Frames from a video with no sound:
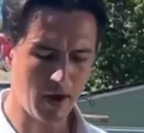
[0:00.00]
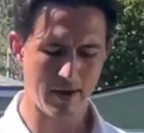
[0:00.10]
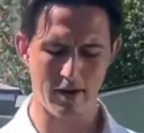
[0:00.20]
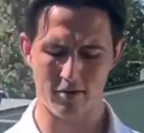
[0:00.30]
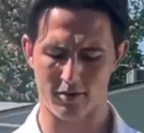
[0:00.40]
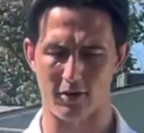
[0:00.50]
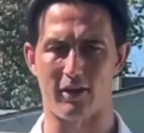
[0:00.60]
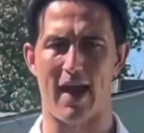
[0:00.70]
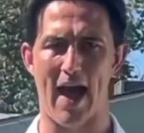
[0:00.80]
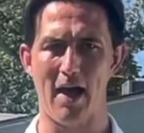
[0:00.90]

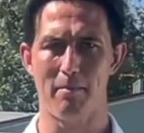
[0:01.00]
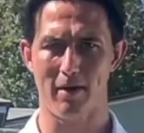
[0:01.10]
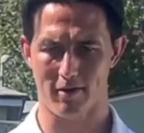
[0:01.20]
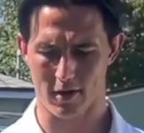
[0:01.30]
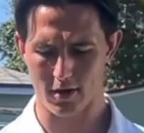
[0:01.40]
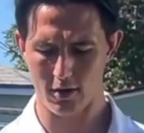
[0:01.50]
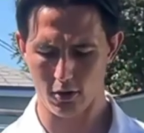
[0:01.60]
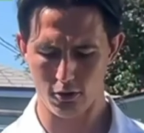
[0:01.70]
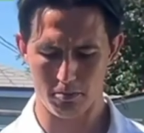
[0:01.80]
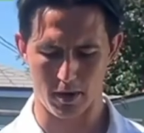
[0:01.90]
necessarily at my second
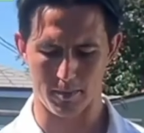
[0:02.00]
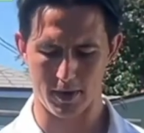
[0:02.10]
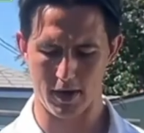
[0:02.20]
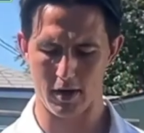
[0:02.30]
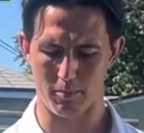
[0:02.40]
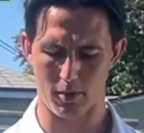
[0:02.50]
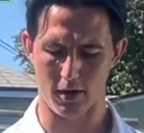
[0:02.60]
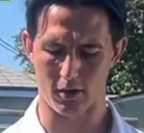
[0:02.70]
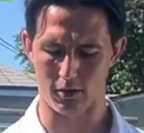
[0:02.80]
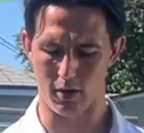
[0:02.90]
knuckle, but I'm getting
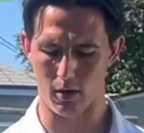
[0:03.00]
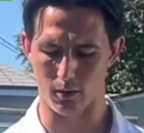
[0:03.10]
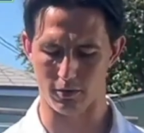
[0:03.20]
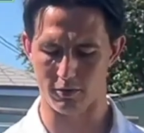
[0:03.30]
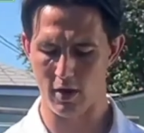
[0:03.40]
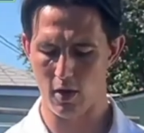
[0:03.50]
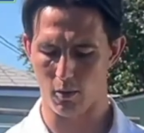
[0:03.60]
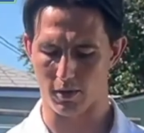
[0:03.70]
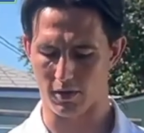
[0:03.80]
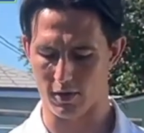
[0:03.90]
pretty close
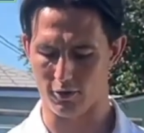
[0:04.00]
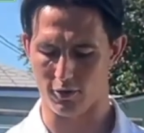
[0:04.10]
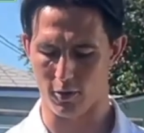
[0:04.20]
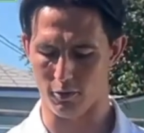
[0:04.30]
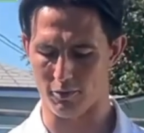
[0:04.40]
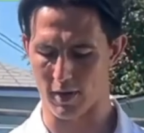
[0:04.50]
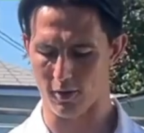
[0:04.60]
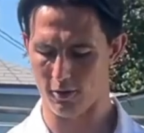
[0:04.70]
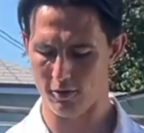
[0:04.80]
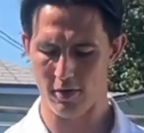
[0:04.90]
with these two
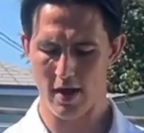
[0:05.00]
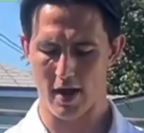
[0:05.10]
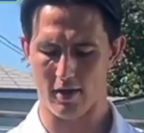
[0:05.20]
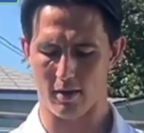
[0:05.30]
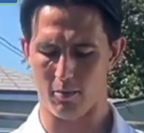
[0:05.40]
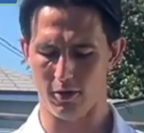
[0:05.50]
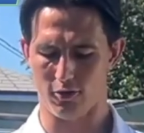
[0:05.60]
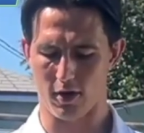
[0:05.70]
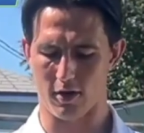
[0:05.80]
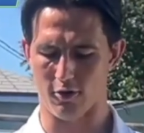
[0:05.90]
fingers, and then I'm really
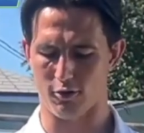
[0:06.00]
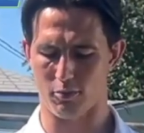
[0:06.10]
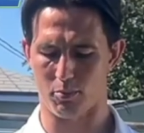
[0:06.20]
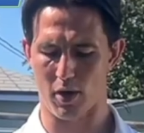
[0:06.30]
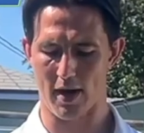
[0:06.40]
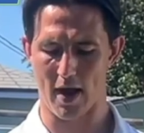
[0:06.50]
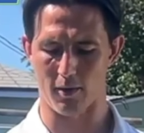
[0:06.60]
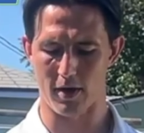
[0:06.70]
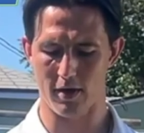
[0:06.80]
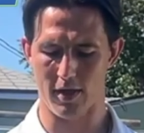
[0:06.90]
trying to just spread
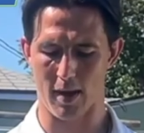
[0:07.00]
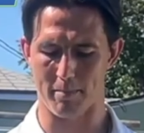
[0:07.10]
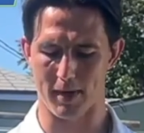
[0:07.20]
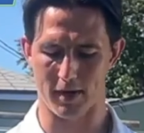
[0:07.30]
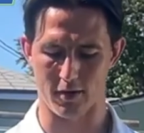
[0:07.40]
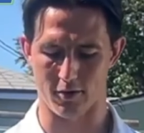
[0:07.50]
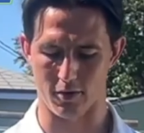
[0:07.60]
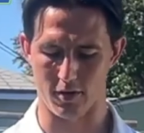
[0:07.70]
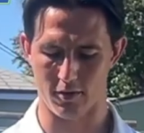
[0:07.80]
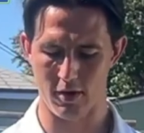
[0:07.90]
out that pinky. So
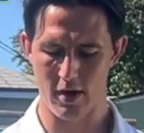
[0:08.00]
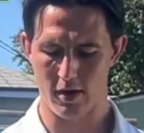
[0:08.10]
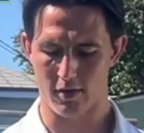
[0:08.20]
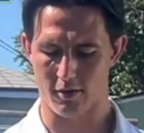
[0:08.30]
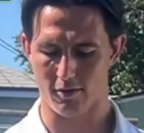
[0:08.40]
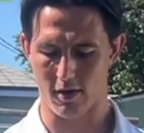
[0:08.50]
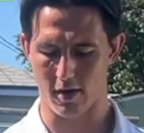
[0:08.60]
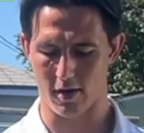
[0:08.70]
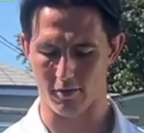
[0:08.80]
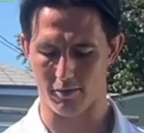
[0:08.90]
this
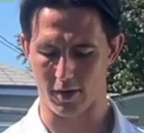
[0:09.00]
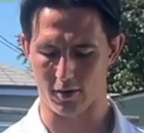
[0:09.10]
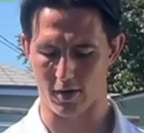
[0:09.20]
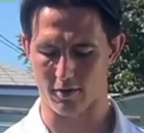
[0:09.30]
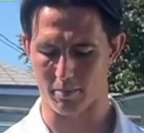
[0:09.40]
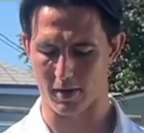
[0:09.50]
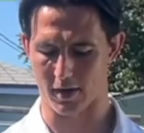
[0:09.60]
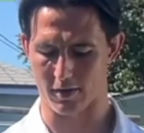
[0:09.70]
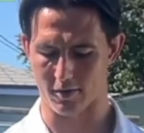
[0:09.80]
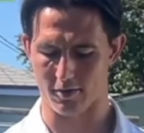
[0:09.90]
finger ends up
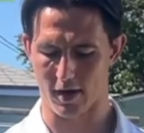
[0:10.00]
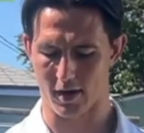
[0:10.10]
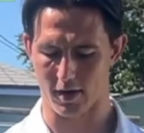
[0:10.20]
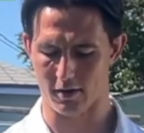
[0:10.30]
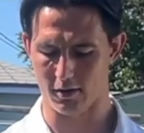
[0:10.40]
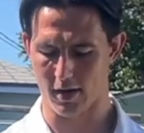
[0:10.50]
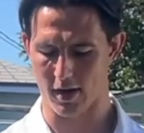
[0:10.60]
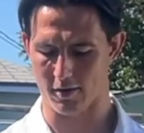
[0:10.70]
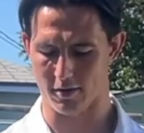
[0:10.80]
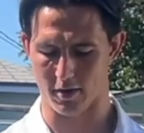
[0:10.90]
being in the second
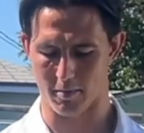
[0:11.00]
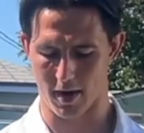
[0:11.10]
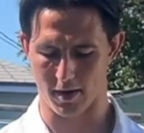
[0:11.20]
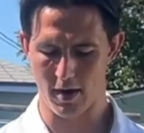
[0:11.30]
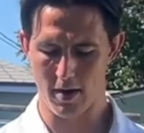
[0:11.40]
lace, and then my